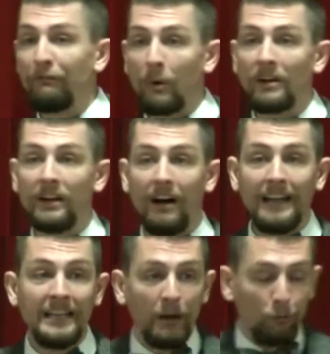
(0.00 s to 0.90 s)
before
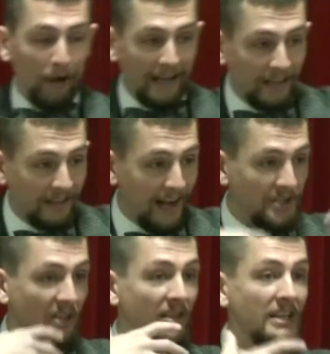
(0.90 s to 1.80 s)
God,
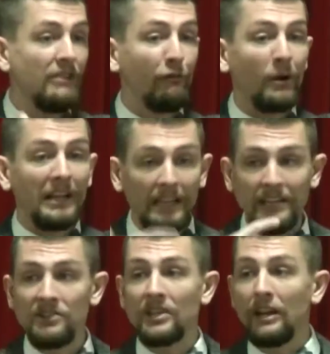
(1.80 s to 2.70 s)
recognizing the need for
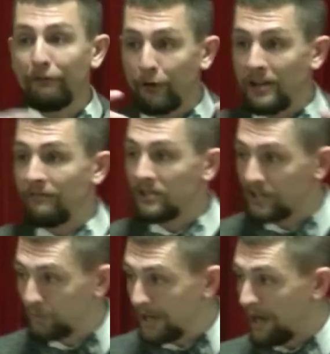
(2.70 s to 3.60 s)
cleansing and
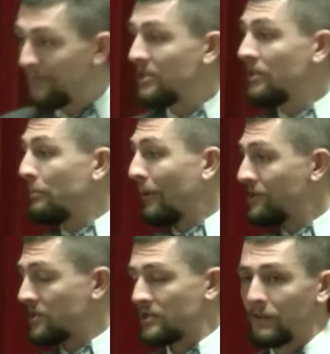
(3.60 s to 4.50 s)
forgiveness as we come into the
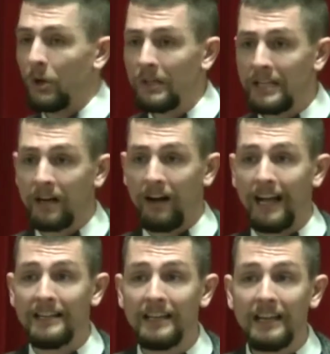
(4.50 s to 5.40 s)
presence of a holy
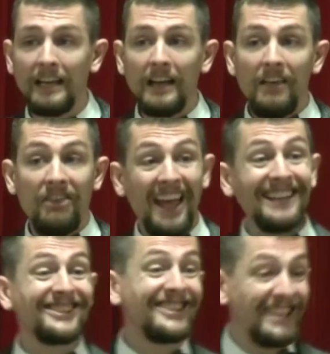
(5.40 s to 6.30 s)
God
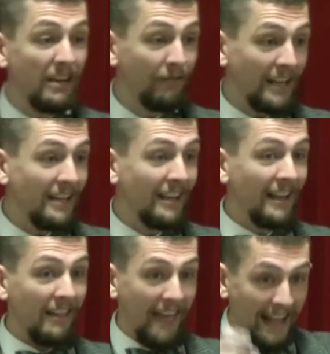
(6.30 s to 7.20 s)

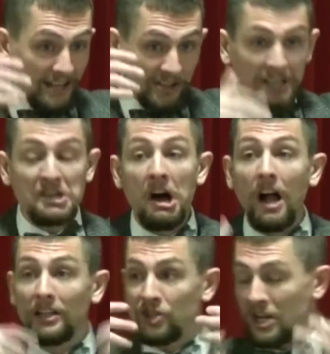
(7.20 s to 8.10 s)
Thanksgiving, that is
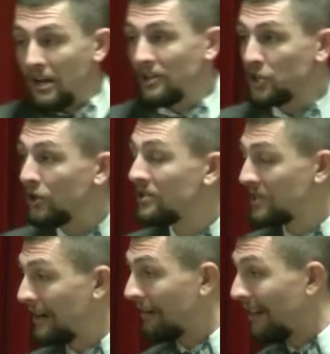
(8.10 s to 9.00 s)
acknowledging God's
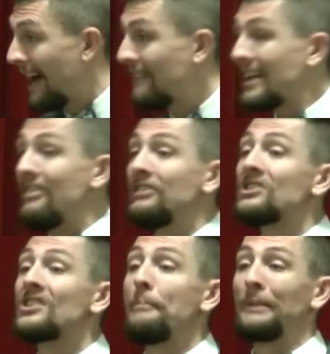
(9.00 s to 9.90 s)
goodness in our lives, and then
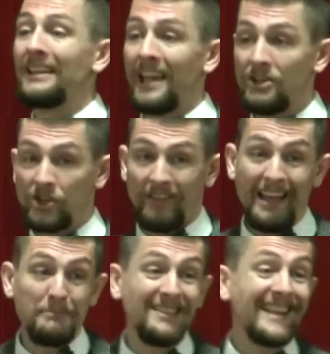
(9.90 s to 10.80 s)
supplication,
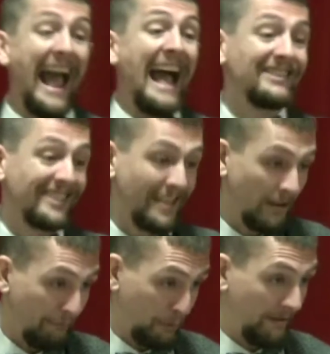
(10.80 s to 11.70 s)
that means
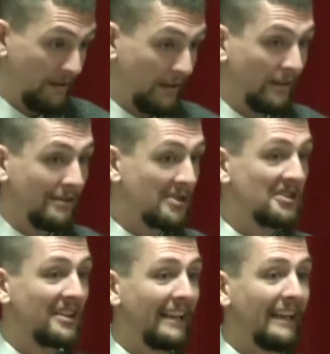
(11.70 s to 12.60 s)
asking for
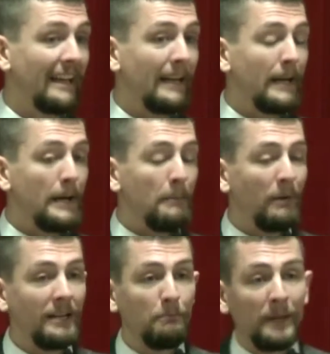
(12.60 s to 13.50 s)
things.
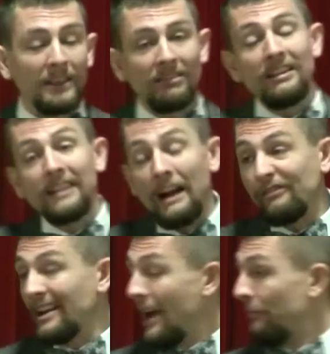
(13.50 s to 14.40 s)
But, but the thing that I find